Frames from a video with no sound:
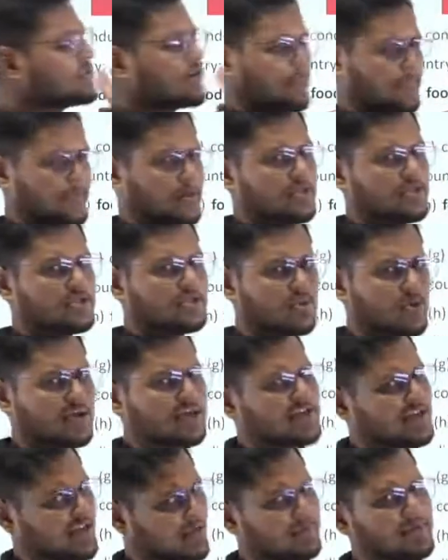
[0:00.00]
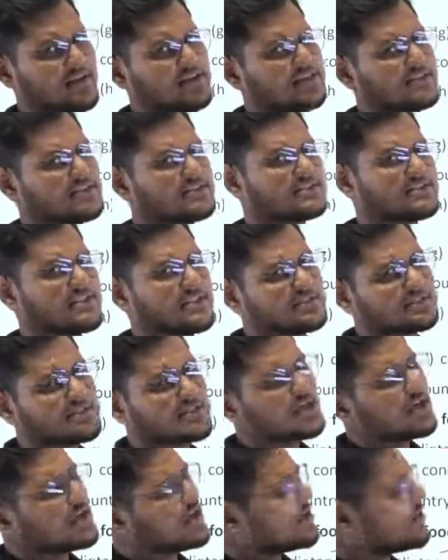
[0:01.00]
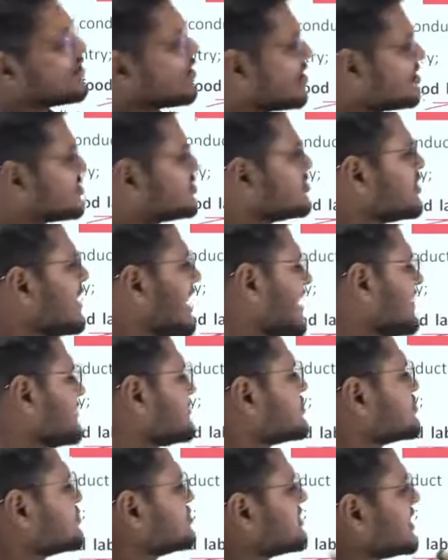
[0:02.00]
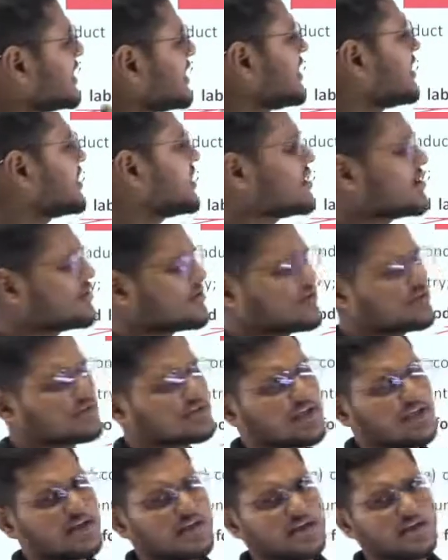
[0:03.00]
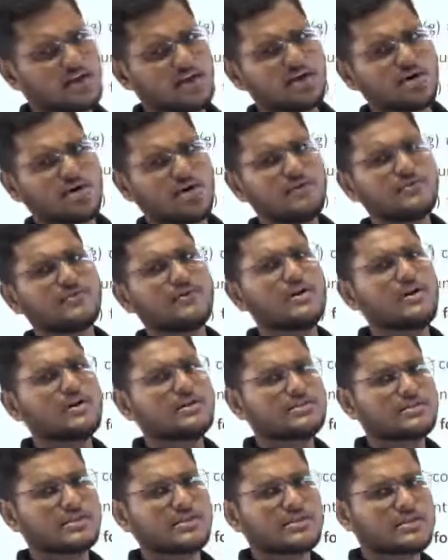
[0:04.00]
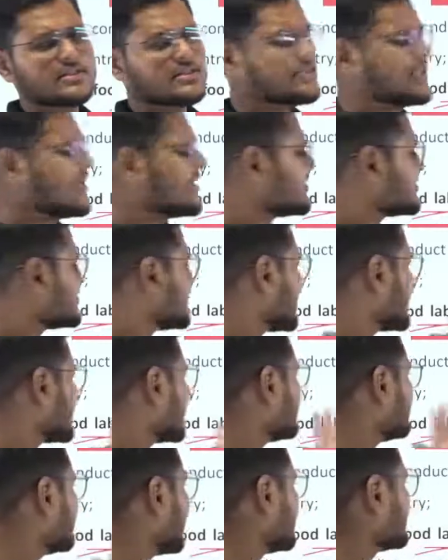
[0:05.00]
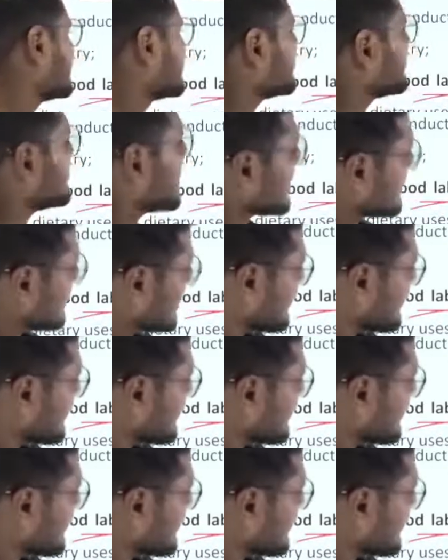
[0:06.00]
operators who are claiming these things also have to take care of certain things that are mentioned by the